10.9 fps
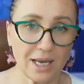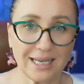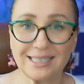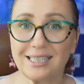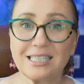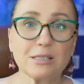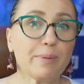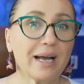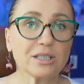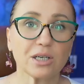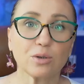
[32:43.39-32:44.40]
As a
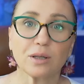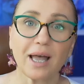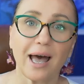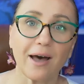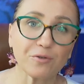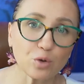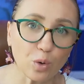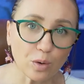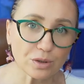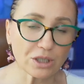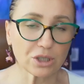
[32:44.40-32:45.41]
dispatcher, you don't have to
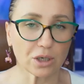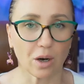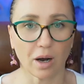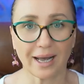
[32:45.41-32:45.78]
own the truck.